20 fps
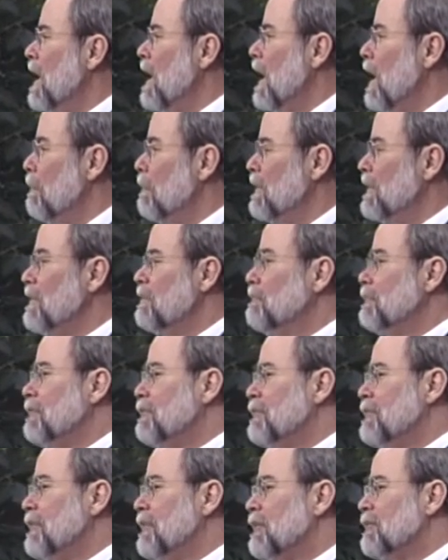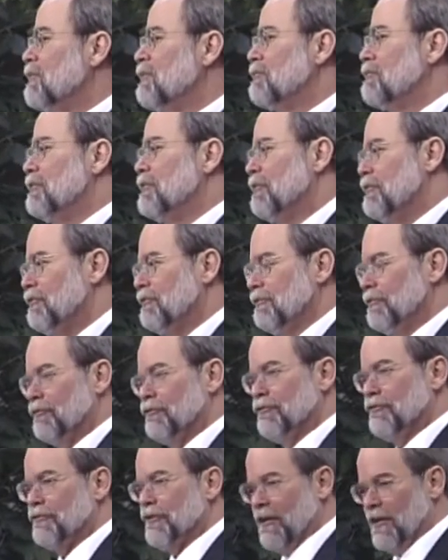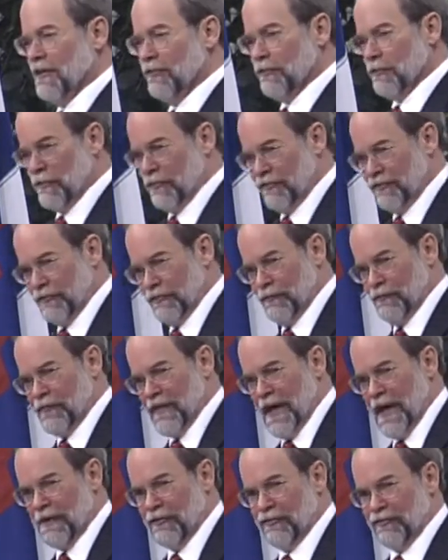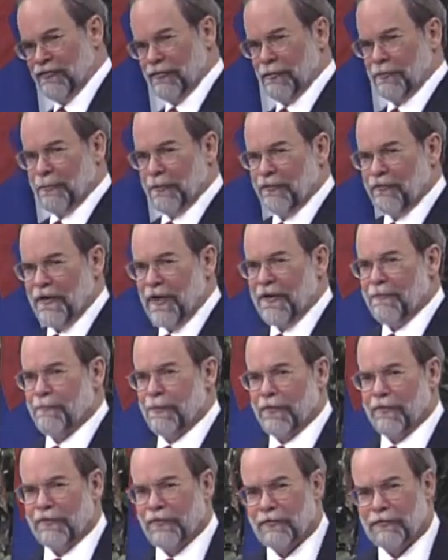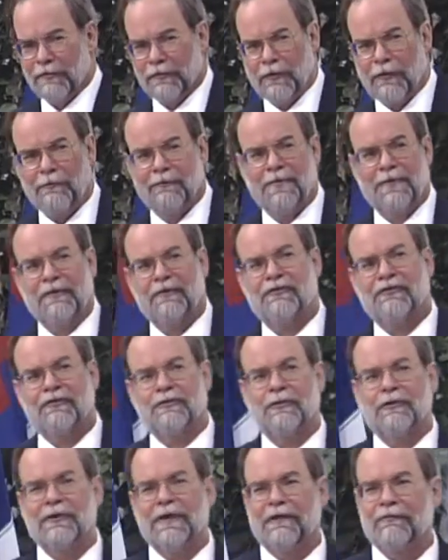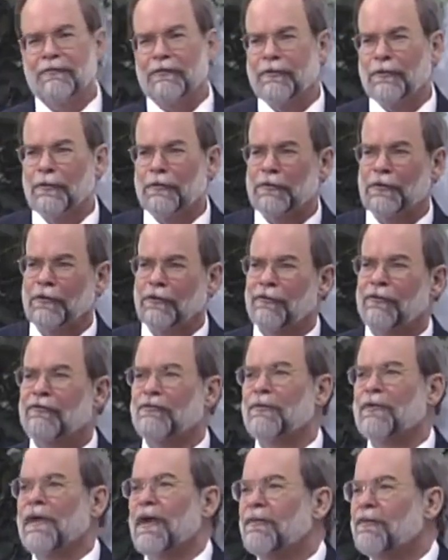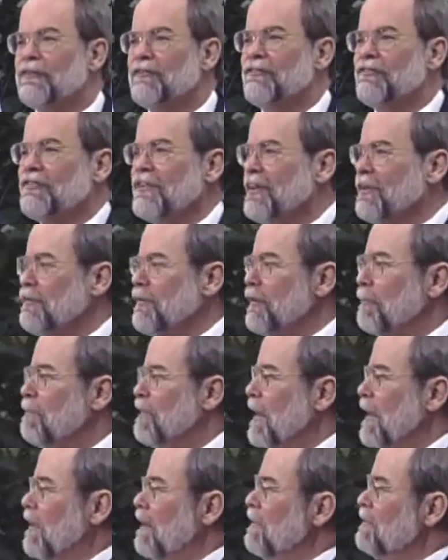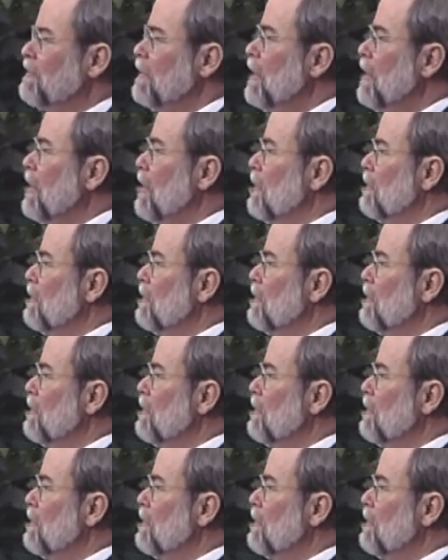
how many of you think it's traditional Judeo-Christian values to provide birth control pills to 11-year-old girls without consent of their parents